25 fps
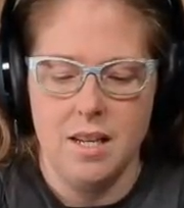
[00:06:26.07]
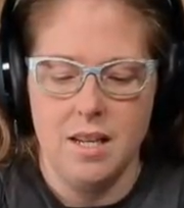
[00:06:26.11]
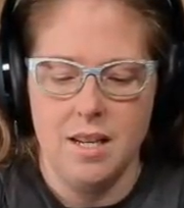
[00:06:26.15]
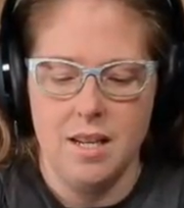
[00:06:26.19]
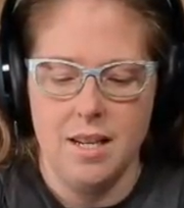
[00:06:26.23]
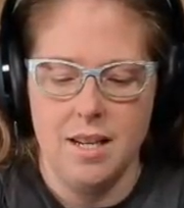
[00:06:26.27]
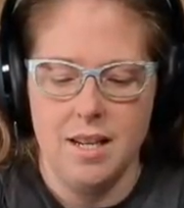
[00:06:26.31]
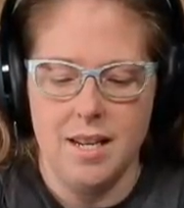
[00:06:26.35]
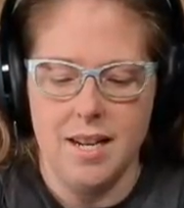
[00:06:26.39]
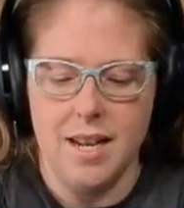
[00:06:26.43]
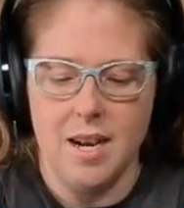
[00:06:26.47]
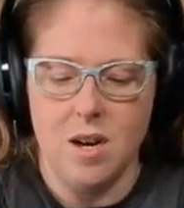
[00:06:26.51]

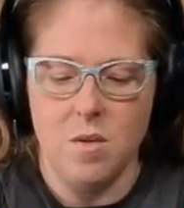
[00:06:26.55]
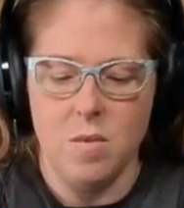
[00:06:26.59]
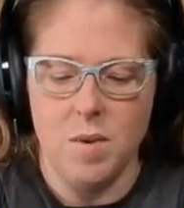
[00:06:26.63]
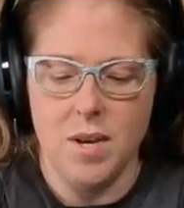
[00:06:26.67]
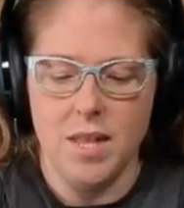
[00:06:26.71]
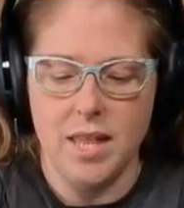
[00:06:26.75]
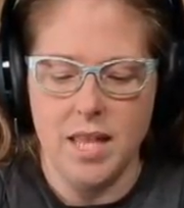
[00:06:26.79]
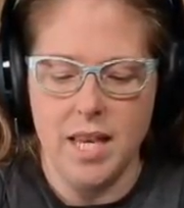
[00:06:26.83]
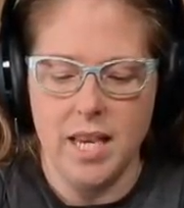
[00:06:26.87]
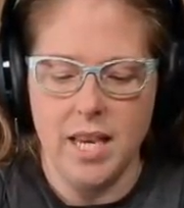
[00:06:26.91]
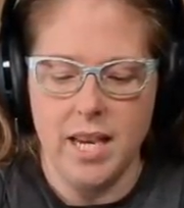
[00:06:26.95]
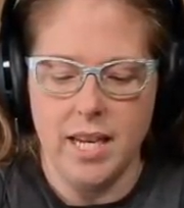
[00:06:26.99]
Now,
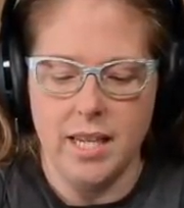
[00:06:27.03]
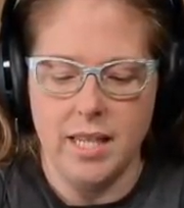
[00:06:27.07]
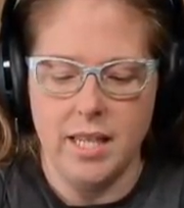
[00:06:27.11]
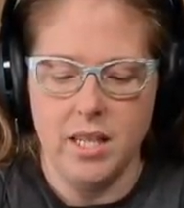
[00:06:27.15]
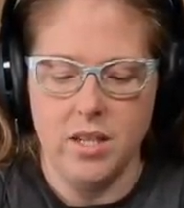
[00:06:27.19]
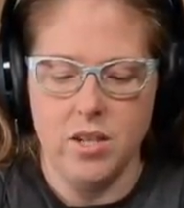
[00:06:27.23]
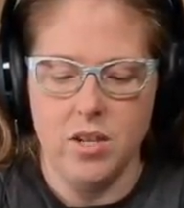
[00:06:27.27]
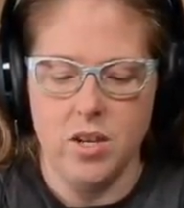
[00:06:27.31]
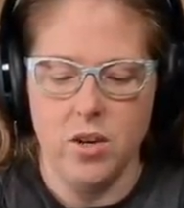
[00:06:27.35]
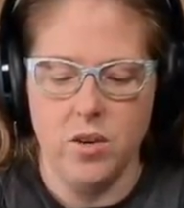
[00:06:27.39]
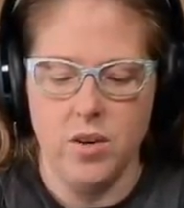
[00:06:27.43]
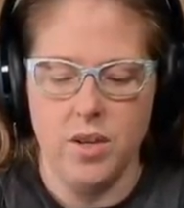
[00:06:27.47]
one thing I
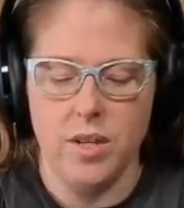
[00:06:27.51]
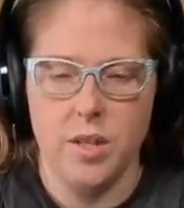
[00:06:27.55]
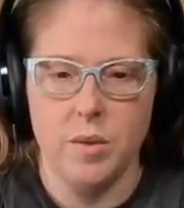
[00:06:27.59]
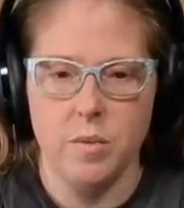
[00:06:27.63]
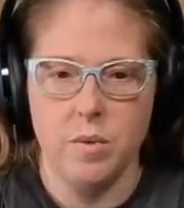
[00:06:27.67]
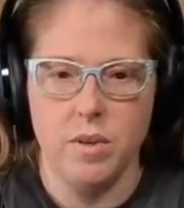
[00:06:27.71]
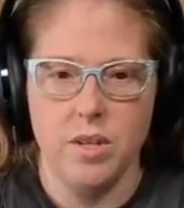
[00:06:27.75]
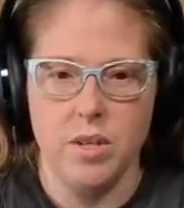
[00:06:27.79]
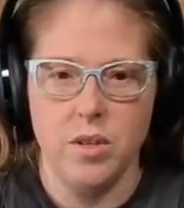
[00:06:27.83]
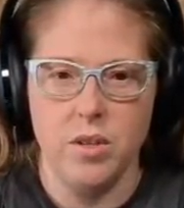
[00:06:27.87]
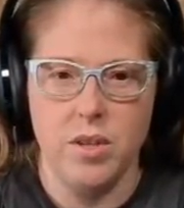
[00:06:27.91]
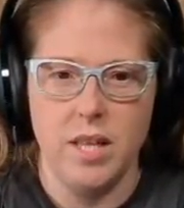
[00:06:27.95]
did notice
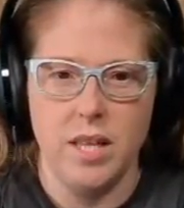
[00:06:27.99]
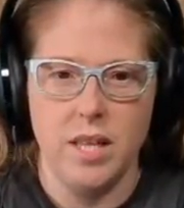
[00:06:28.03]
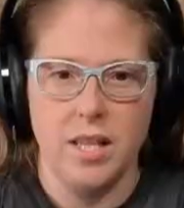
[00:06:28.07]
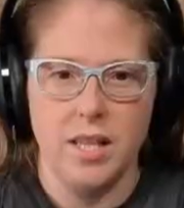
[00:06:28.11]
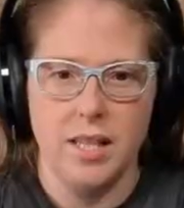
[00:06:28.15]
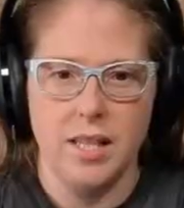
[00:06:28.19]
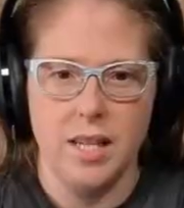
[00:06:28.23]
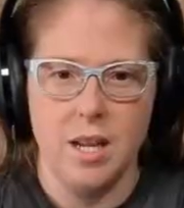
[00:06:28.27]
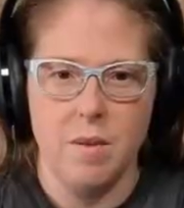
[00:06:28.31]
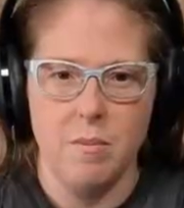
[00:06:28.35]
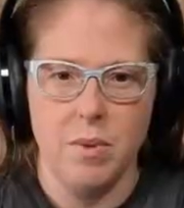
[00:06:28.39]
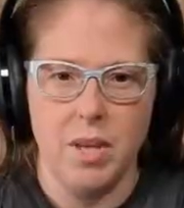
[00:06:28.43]
when doing
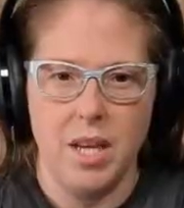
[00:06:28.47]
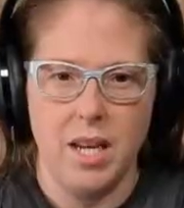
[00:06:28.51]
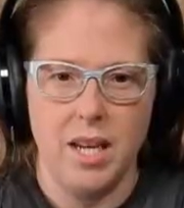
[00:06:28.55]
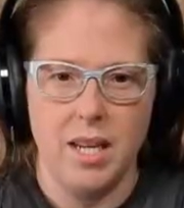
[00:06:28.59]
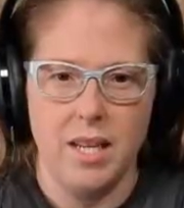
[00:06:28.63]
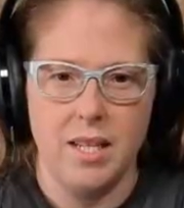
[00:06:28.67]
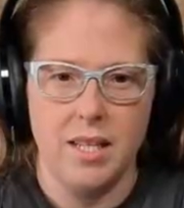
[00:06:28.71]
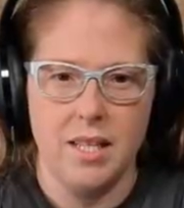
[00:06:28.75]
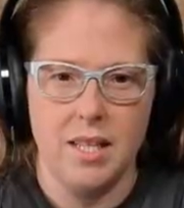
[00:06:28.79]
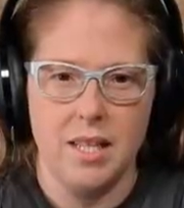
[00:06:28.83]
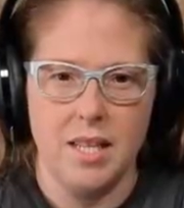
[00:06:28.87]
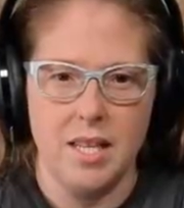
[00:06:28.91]
this template
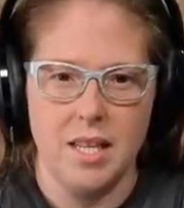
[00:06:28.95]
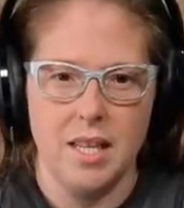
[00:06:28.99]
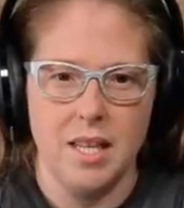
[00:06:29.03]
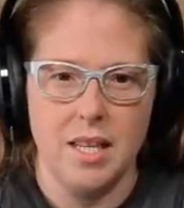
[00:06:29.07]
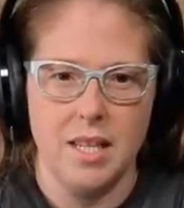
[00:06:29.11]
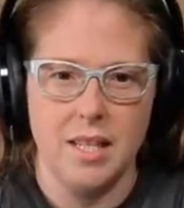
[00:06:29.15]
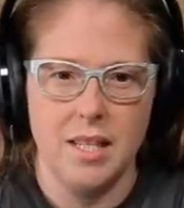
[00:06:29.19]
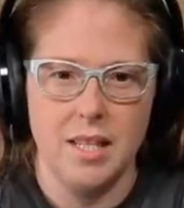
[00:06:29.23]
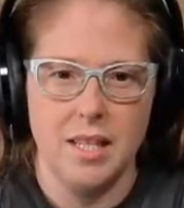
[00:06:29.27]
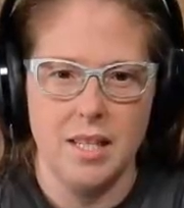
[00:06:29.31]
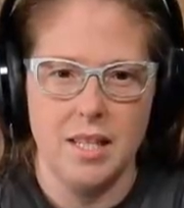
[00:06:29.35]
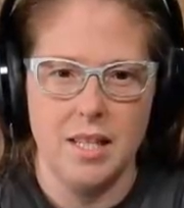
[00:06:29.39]
is
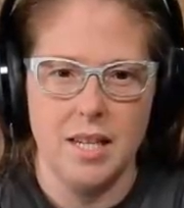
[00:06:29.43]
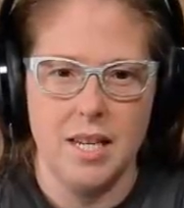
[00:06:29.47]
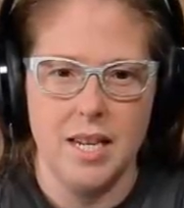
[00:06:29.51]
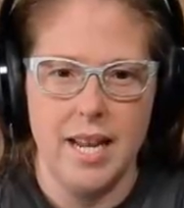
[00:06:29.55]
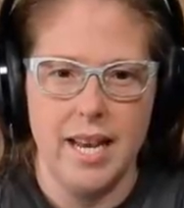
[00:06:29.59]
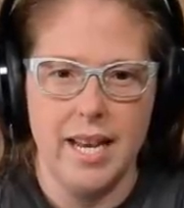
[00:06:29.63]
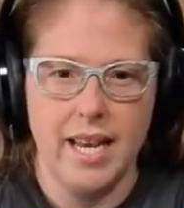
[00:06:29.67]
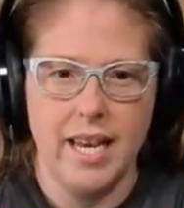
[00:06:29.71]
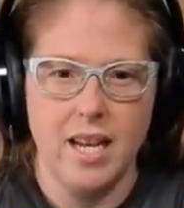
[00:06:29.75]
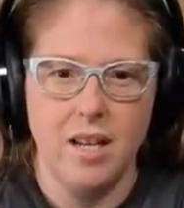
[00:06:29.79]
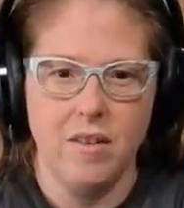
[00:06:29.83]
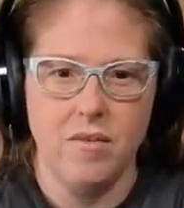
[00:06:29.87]
the
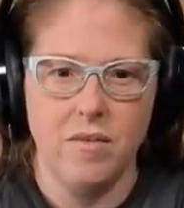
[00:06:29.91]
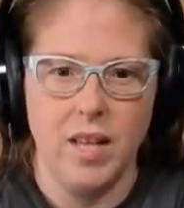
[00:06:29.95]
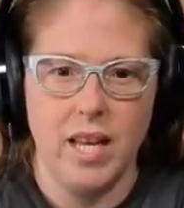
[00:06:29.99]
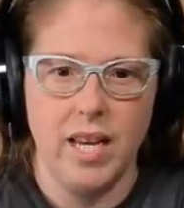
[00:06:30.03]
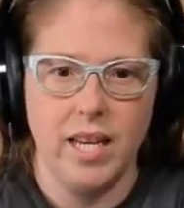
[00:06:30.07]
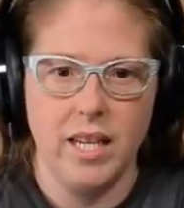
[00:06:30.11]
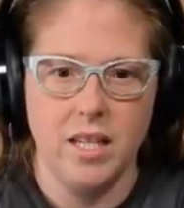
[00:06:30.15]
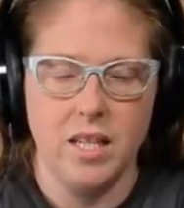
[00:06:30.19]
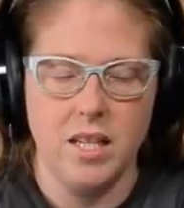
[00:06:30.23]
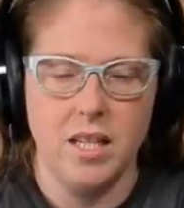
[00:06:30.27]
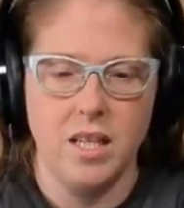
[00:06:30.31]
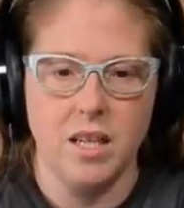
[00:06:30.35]
negative
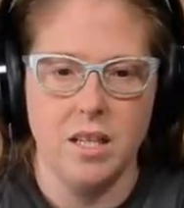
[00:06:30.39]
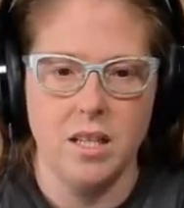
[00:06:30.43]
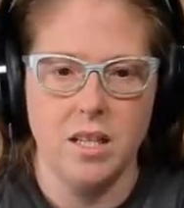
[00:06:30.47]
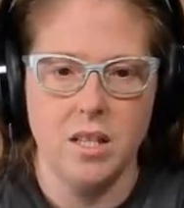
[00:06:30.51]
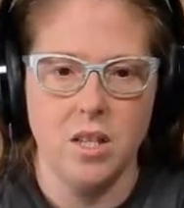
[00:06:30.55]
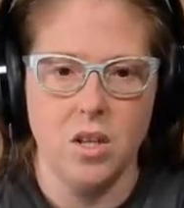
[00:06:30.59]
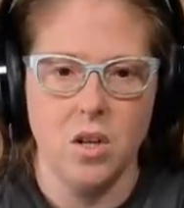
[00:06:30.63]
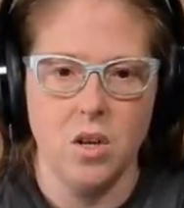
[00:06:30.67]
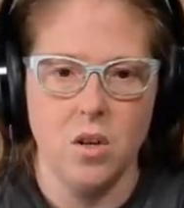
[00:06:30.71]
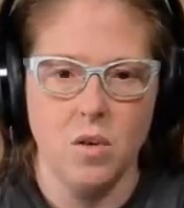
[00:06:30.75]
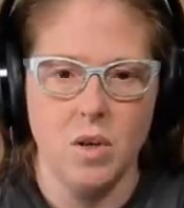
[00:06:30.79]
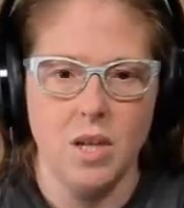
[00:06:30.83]
leg does
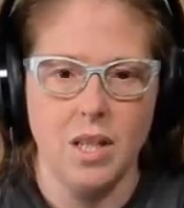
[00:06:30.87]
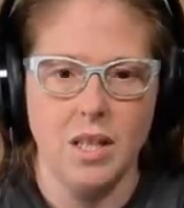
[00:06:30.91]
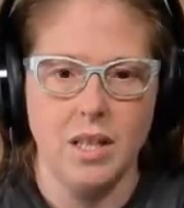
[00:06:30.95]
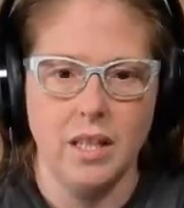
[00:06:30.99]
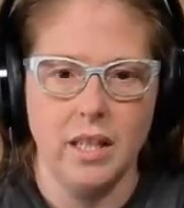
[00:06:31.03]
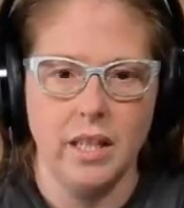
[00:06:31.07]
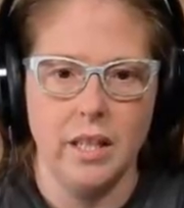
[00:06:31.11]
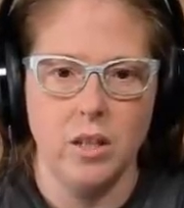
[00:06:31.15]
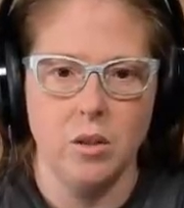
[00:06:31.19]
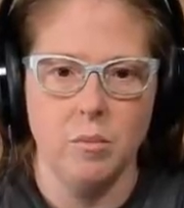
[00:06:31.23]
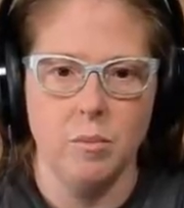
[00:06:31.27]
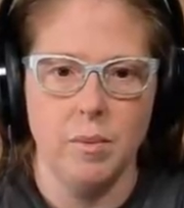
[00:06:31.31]
go a
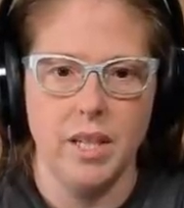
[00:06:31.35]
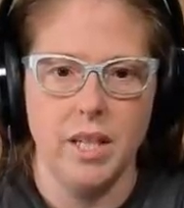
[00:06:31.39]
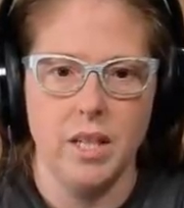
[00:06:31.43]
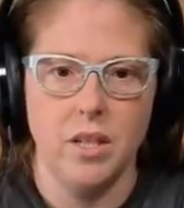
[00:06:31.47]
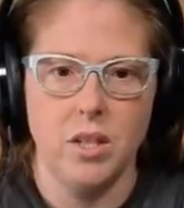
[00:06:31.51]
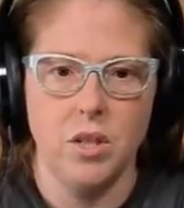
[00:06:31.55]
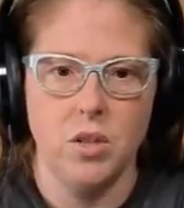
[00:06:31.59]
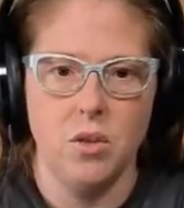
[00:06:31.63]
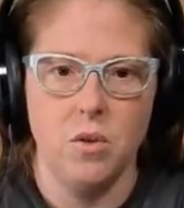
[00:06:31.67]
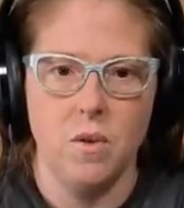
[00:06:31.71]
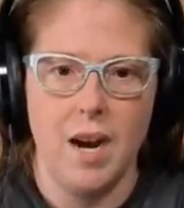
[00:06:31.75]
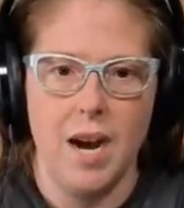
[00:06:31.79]
little bit
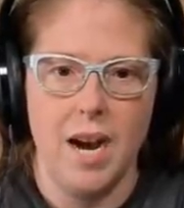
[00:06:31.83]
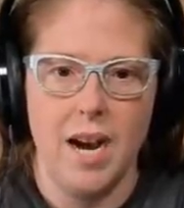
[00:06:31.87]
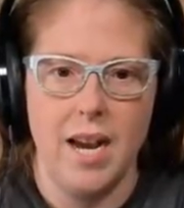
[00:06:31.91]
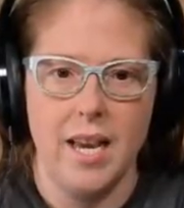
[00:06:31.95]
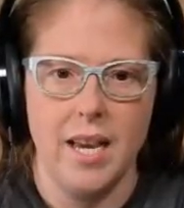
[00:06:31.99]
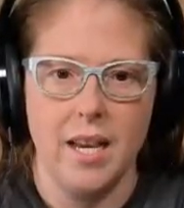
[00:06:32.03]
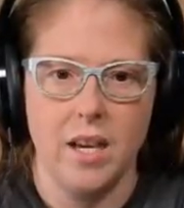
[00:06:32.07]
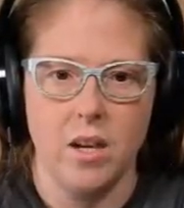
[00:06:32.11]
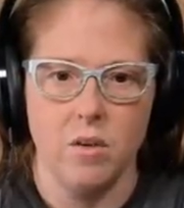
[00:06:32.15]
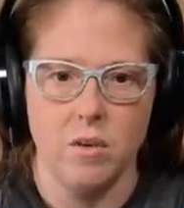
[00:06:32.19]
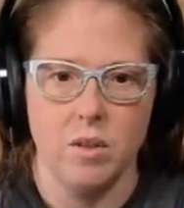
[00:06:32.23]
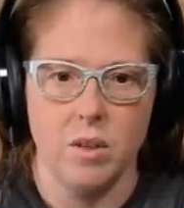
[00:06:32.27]
too high.
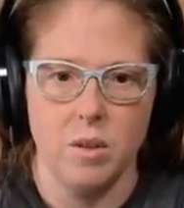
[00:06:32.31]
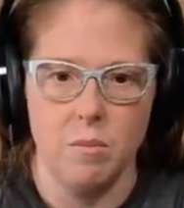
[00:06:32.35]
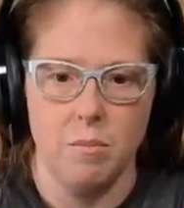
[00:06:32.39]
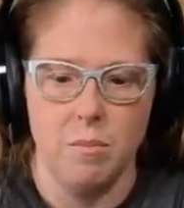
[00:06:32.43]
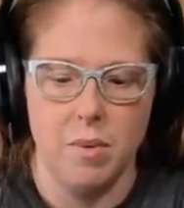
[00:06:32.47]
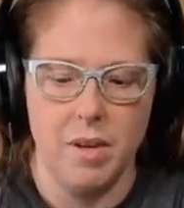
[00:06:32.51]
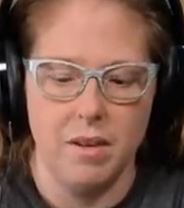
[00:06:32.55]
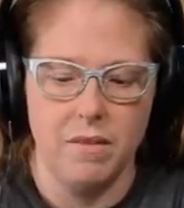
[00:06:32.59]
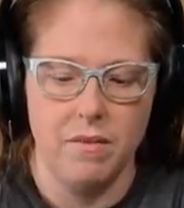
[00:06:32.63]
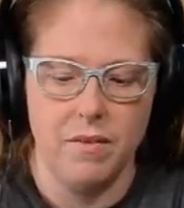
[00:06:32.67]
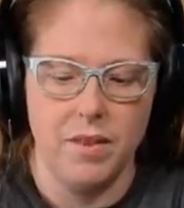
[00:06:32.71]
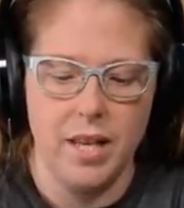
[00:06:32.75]
It goes
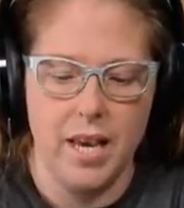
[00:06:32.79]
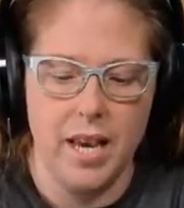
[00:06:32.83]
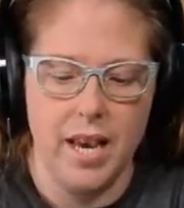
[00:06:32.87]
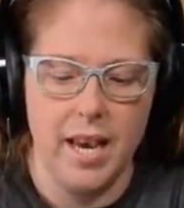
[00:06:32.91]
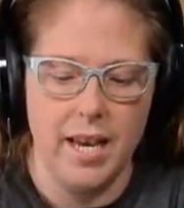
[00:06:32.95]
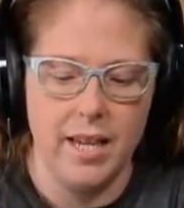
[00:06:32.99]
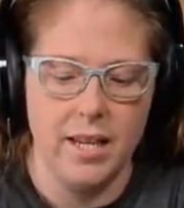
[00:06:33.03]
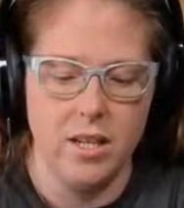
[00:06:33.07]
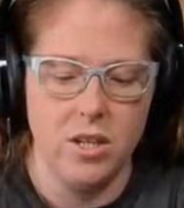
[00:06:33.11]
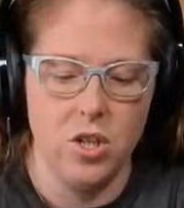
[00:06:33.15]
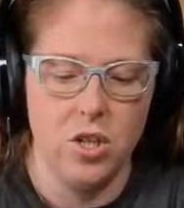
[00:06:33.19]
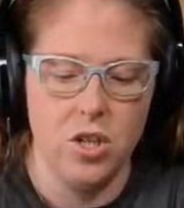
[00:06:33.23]
above the
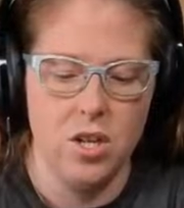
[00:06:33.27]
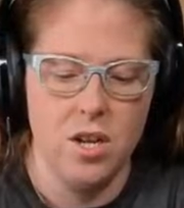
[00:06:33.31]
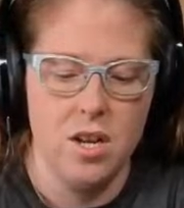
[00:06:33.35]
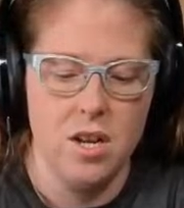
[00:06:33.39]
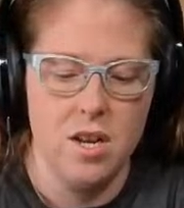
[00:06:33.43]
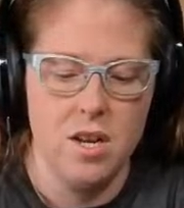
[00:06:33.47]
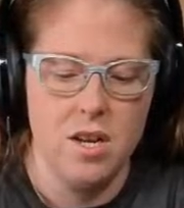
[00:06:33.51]
edge.